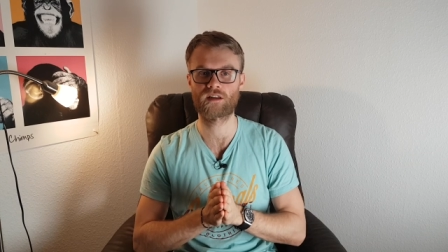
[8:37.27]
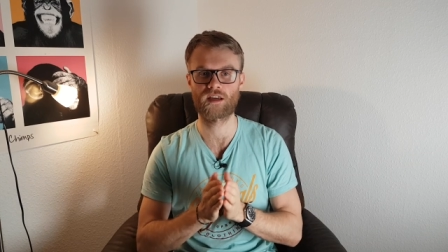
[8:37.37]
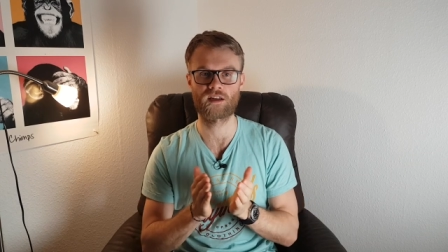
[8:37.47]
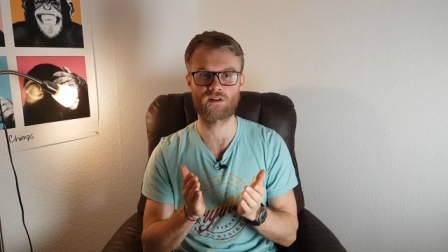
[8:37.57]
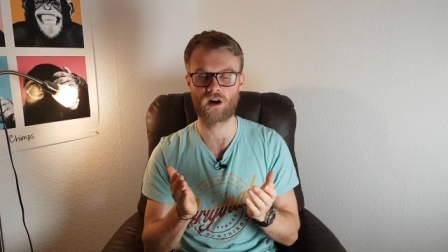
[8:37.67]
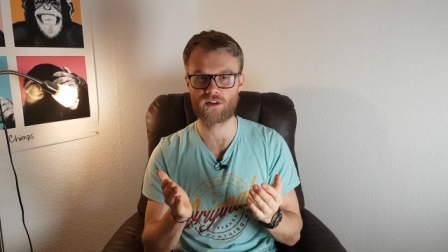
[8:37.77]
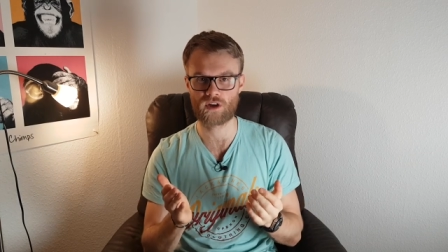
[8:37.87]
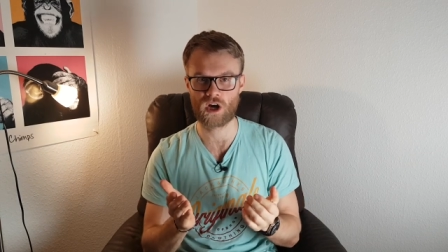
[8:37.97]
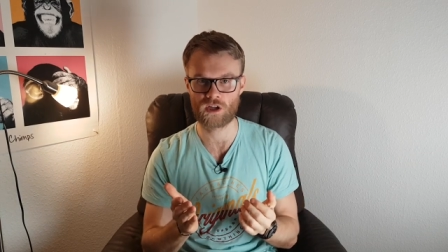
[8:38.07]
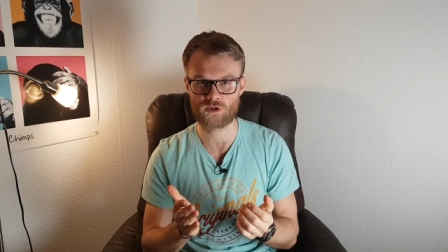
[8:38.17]
in other
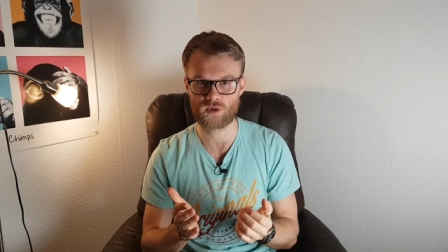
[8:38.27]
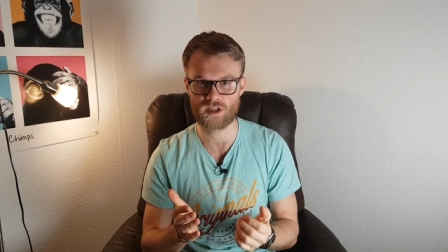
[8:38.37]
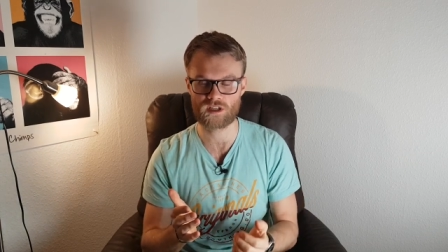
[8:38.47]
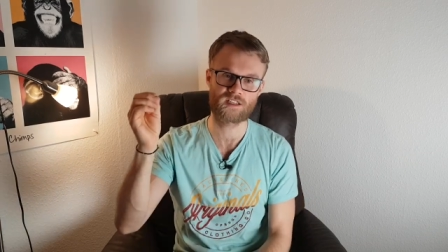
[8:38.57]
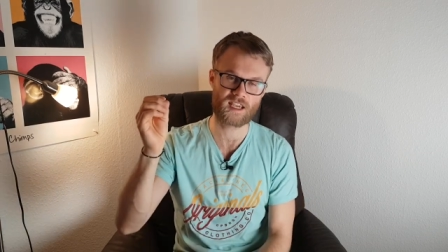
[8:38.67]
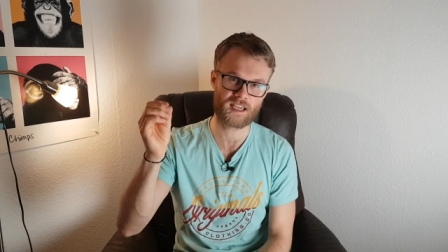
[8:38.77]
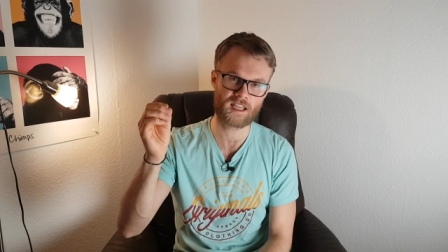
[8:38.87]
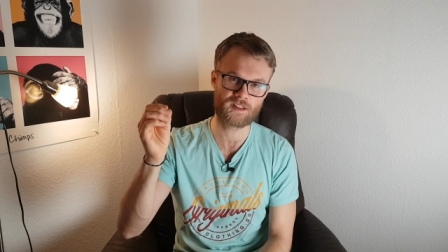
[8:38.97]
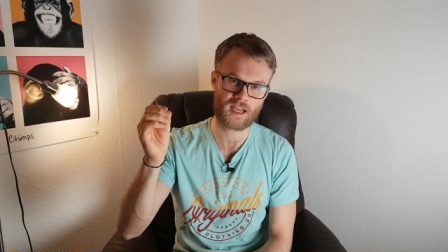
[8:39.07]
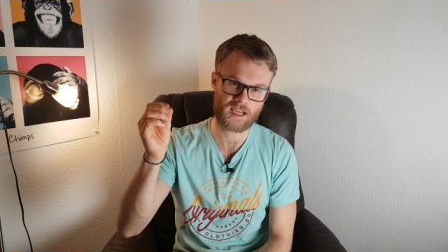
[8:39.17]
countries,
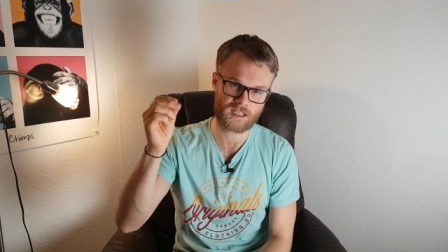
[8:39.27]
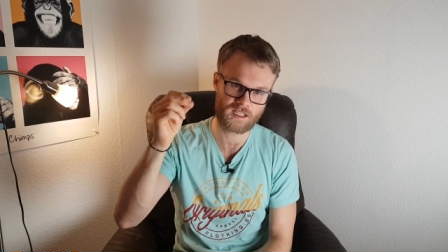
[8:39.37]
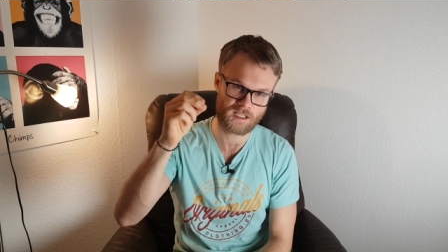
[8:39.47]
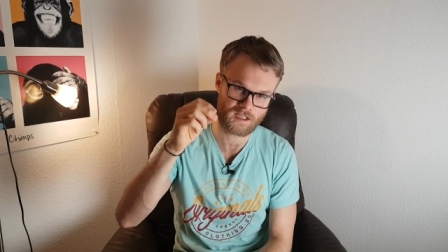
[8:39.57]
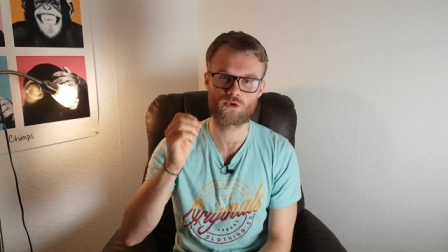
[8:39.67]
taking that idea,